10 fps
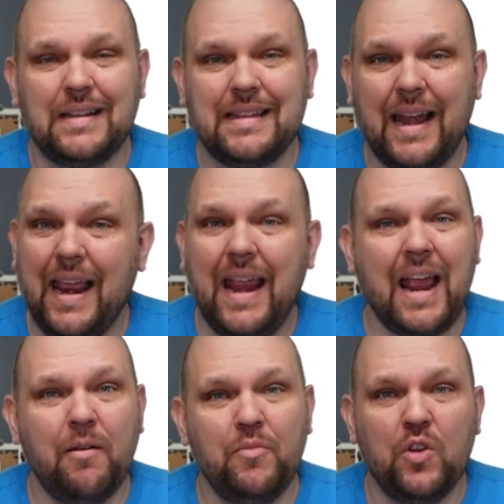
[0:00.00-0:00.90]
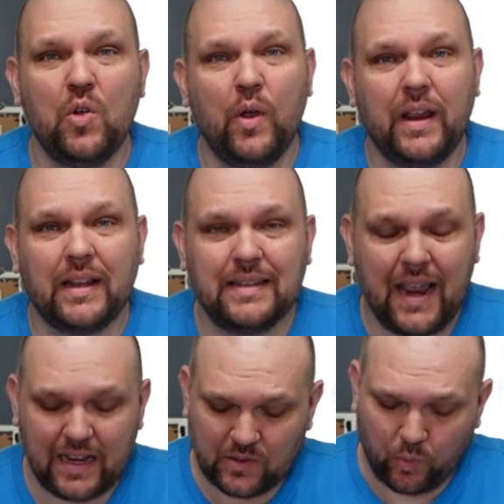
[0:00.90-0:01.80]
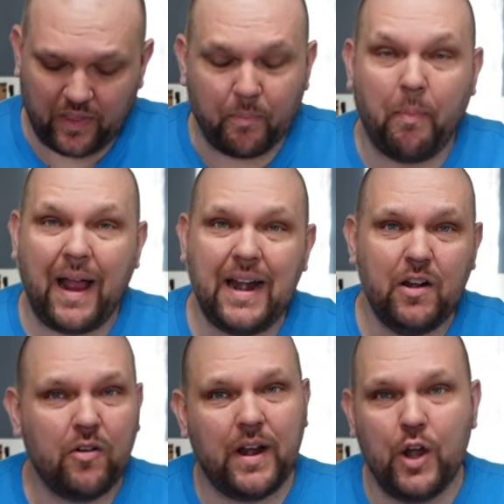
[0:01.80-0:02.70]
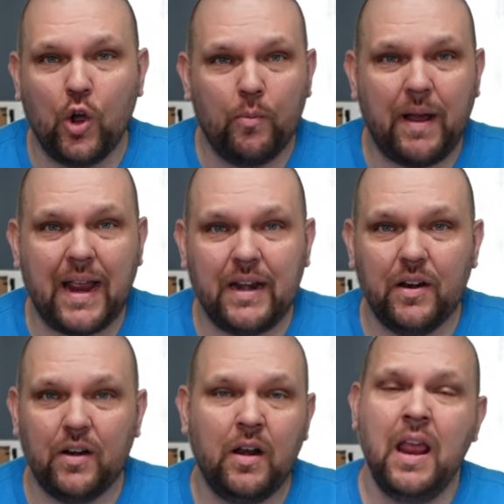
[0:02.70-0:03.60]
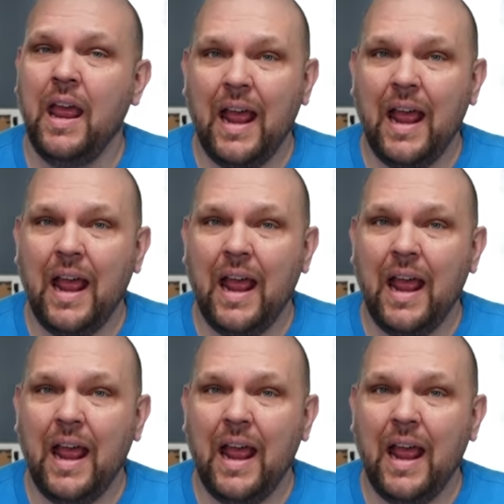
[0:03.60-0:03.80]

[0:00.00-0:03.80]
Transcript: and today I'm doing a test with binder and no binder.